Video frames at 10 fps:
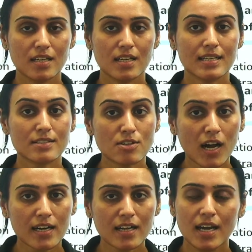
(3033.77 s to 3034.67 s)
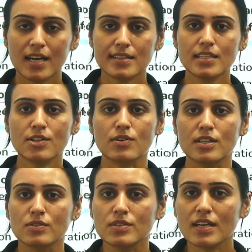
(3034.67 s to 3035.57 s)
salt. Then you can
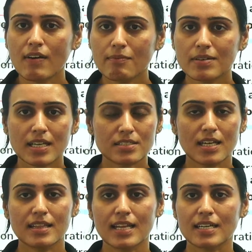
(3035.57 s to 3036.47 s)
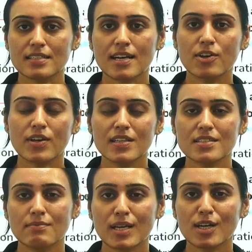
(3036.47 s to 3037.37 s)
do the evaporation. That is how you can
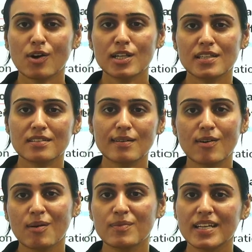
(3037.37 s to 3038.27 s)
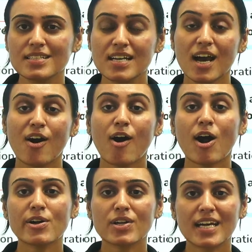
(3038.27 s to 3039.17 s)
separate all the three components all
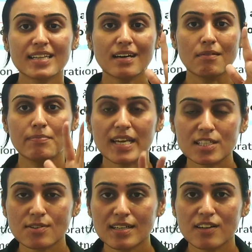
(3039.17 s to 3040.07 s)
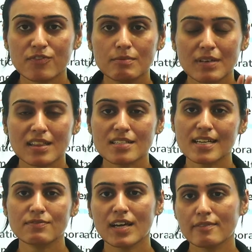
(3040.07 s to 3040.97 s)
together based on different methods that
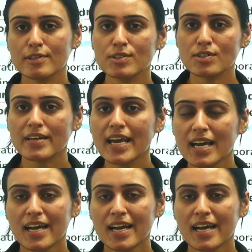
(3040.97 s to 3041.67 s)
we have learned today.